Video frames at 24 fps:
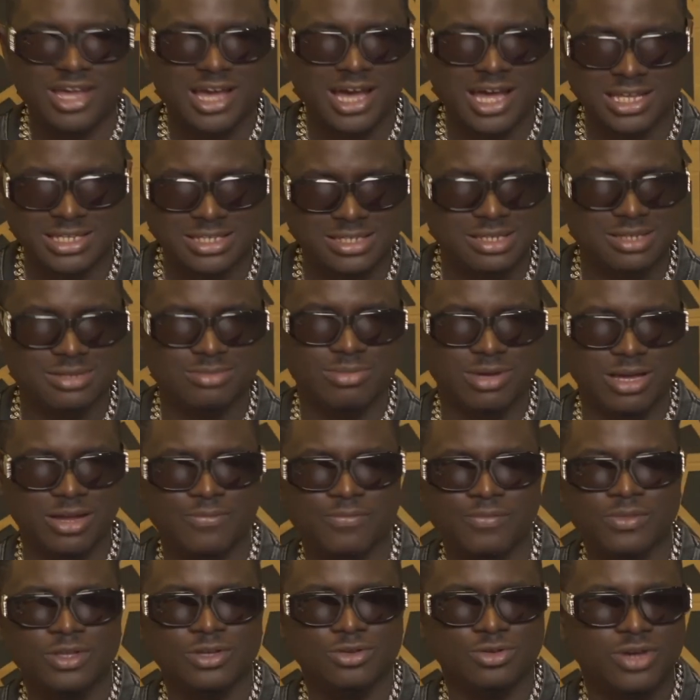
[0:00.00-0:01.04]
as in
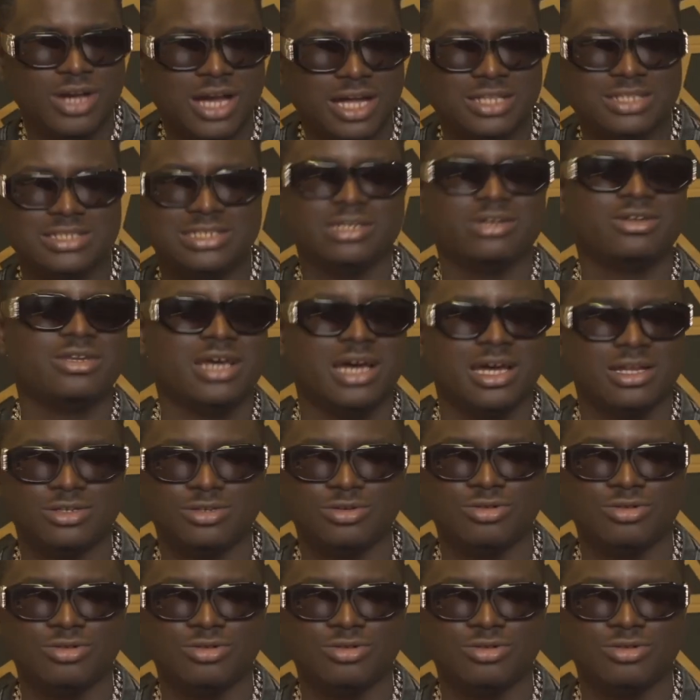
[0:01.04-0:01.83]
you can tell that.